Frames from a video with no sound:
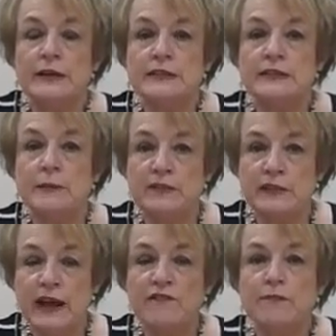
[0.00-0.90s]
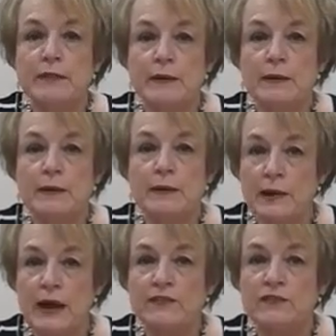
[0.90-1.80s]
some staff members
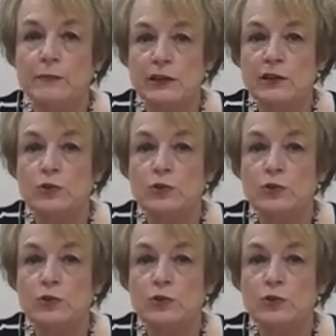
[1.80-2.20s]
possibly